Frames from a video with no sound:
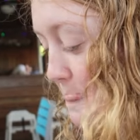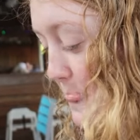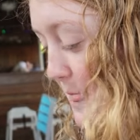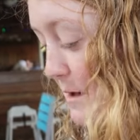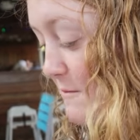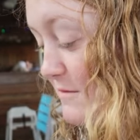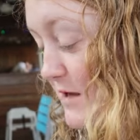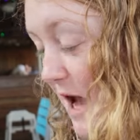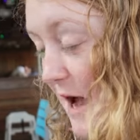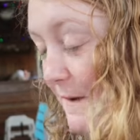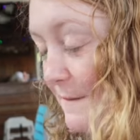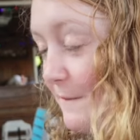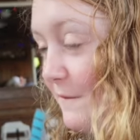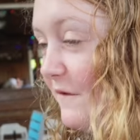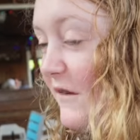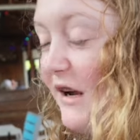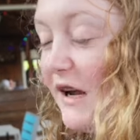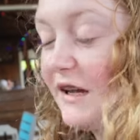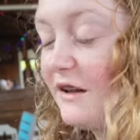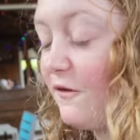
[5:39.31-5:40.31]
is. Yeah,
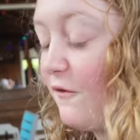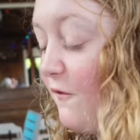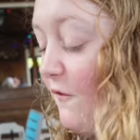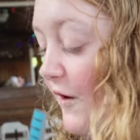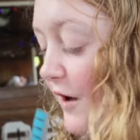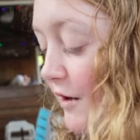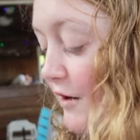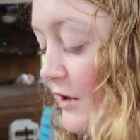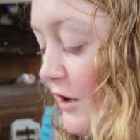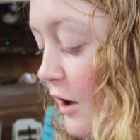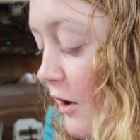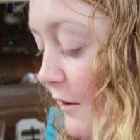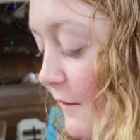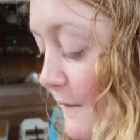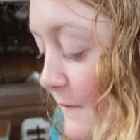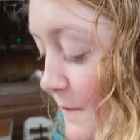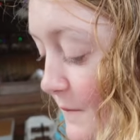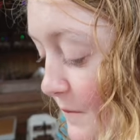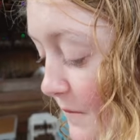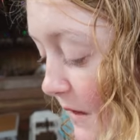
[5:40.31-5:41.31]
it's very it's,
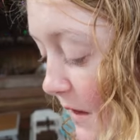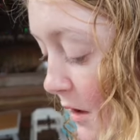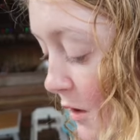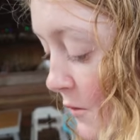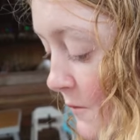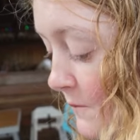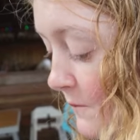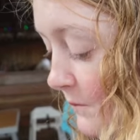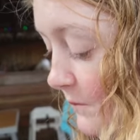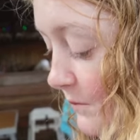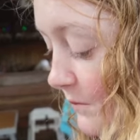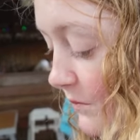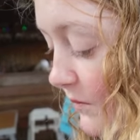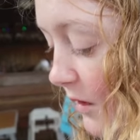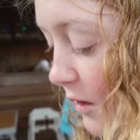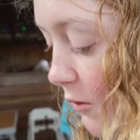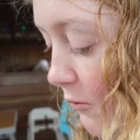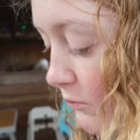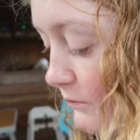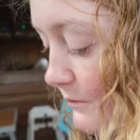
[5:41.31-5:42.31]
tart. It's a good mix of
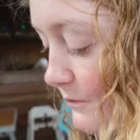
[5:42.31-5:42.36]
sweet